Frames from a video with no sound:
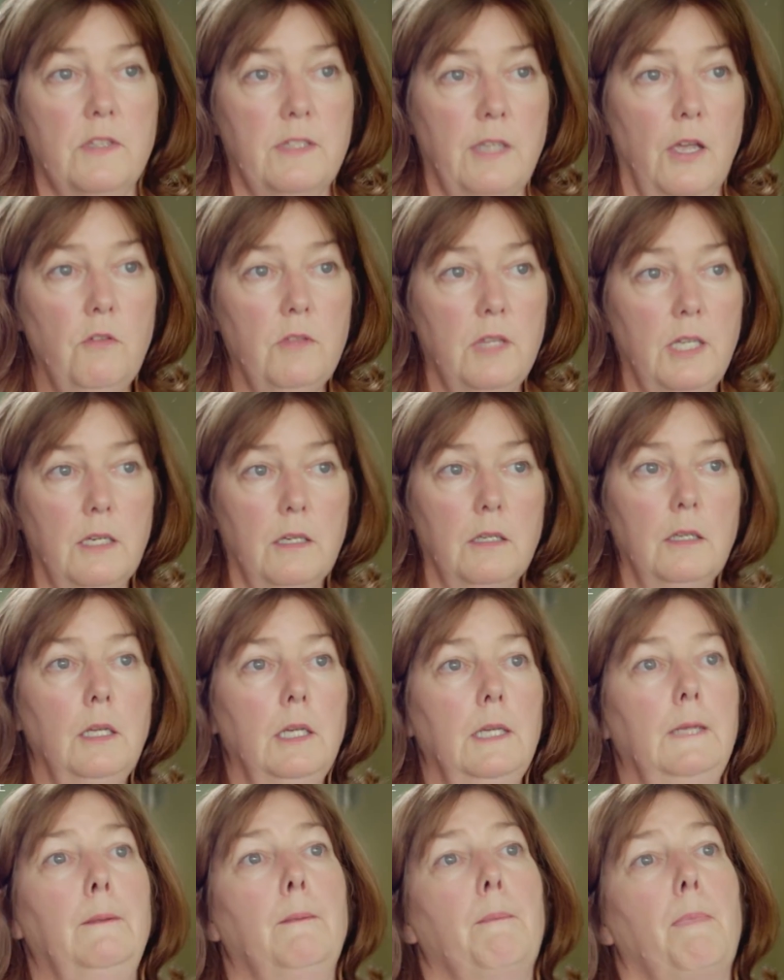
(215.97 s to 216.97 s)
is out there,
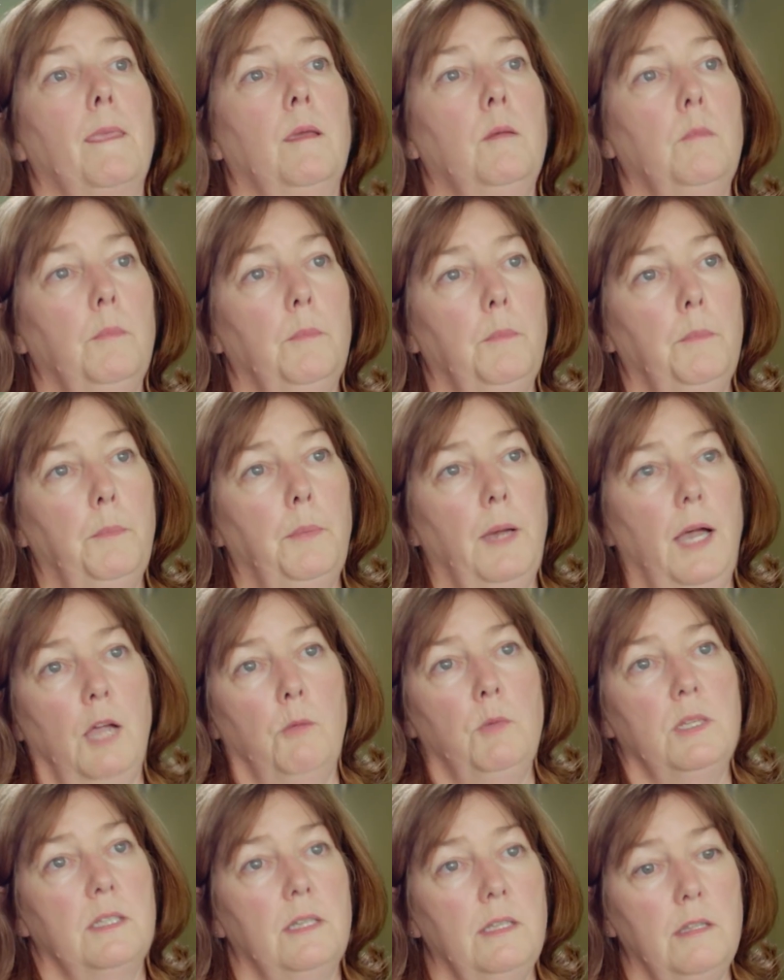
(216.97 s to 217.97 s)
but
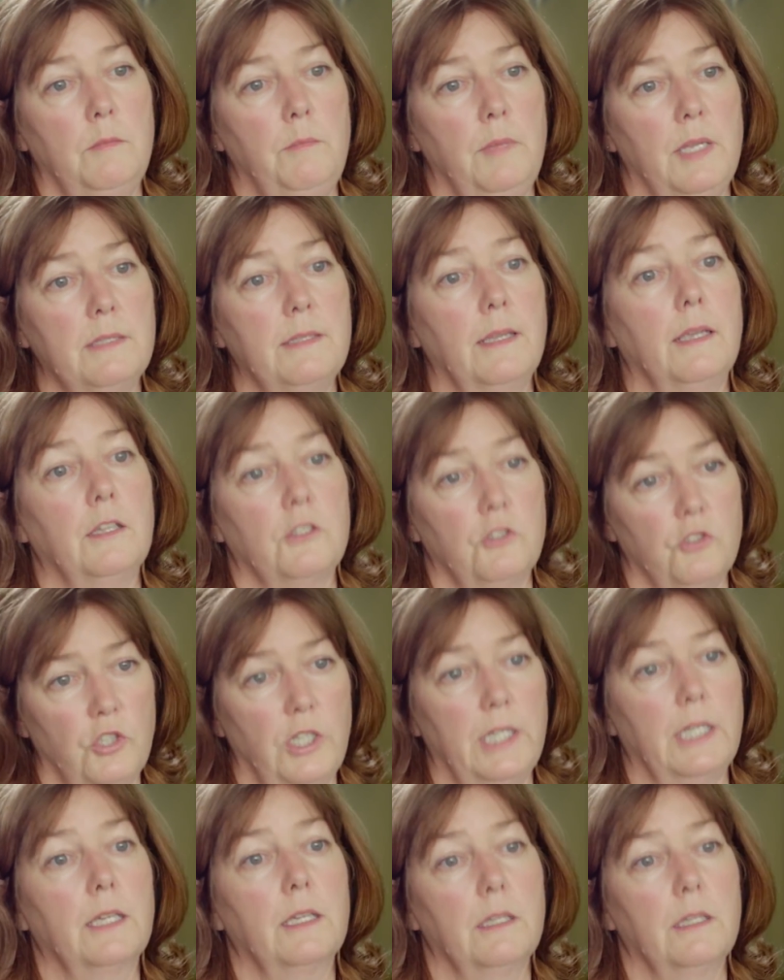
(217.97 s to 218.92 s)
I would say they're missing a trick.